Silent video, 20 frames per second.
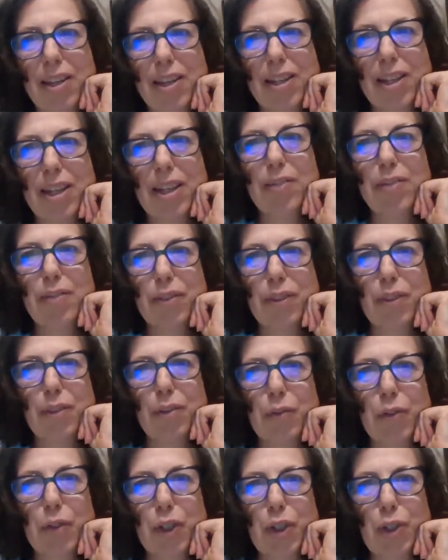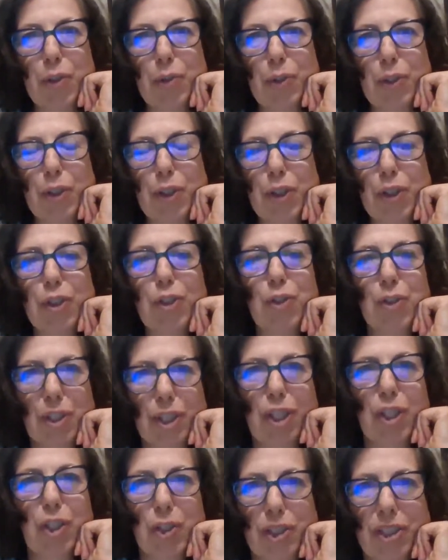did that feel for you? Could you
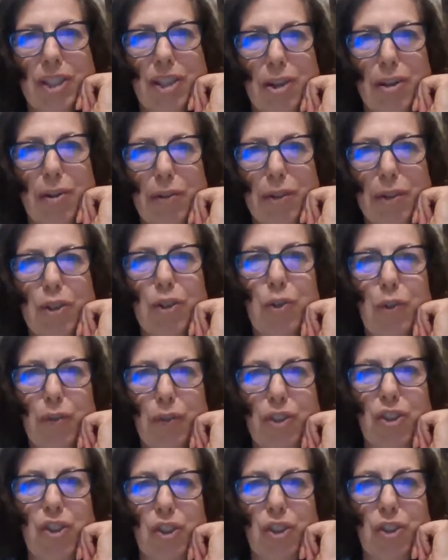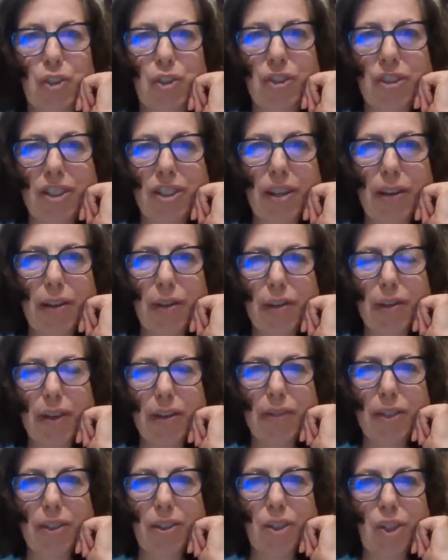see yourself? Could you vision yourself
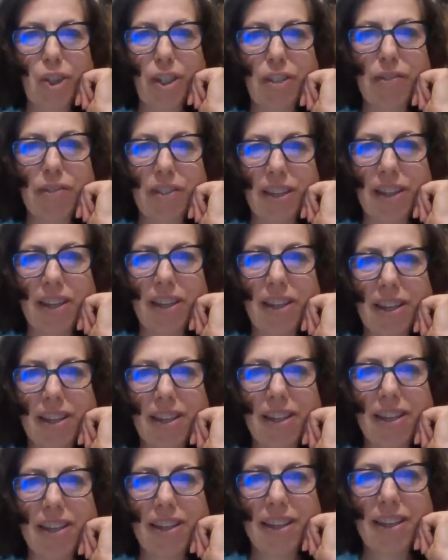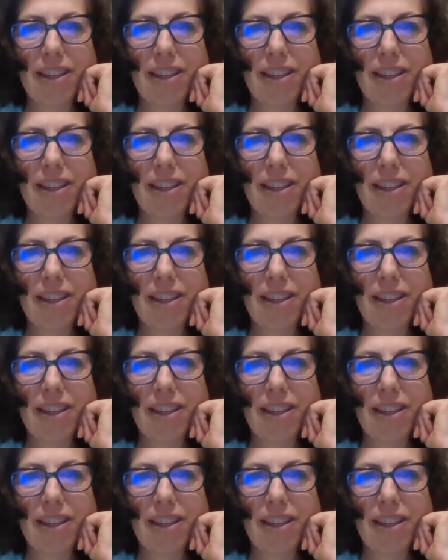having achieved that?